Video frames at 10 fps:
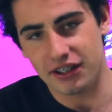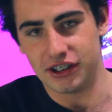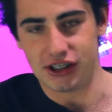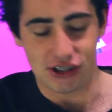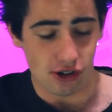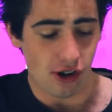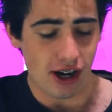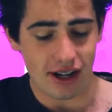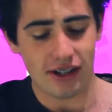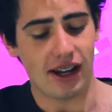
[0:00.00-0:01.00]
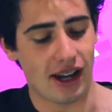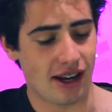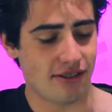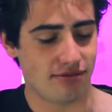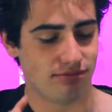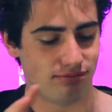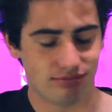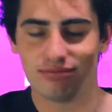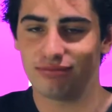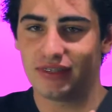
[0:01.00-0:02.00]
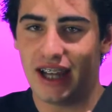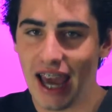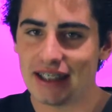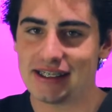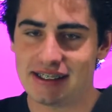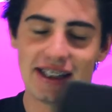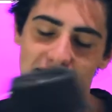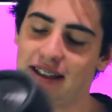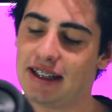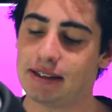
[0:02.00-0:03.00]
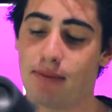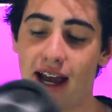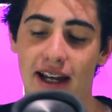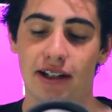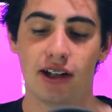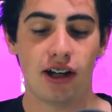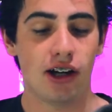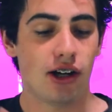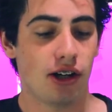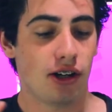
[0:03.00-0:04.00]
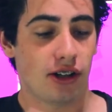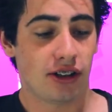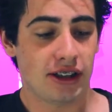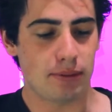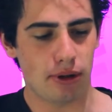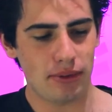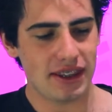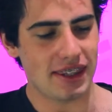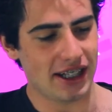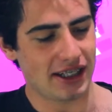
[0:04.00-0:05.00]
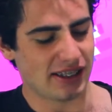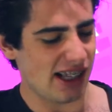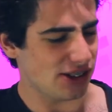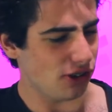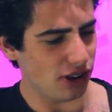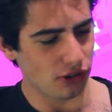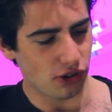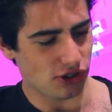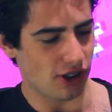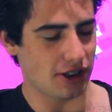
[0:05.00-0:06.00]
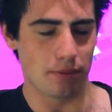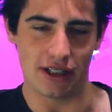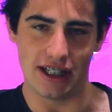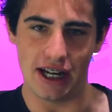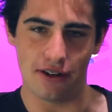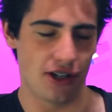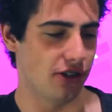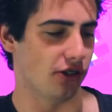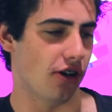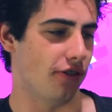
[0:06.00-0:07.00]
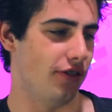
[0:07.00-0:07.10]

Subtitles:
the design and how this thing is made. You're probably thinking that sort of looks like the material of